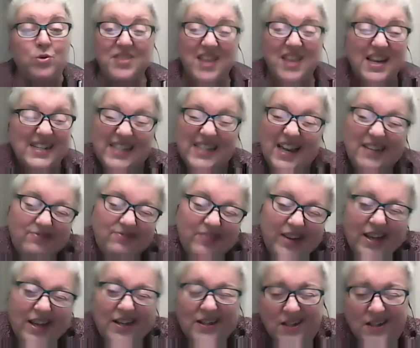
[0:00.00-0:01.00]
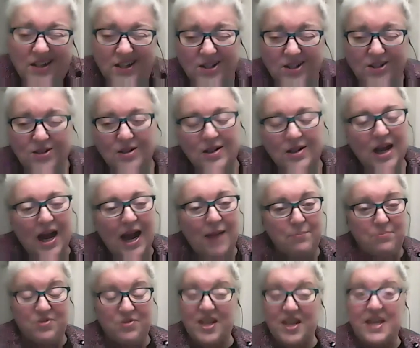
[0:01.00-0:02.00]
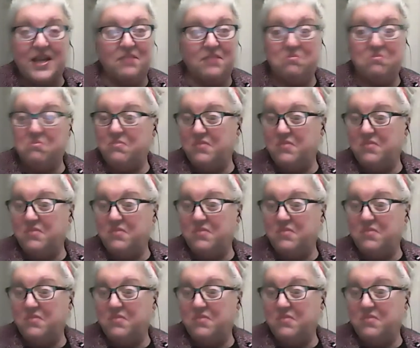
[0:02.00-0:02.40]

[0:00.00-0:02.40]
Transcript: when they say, I don't know, I'm thinking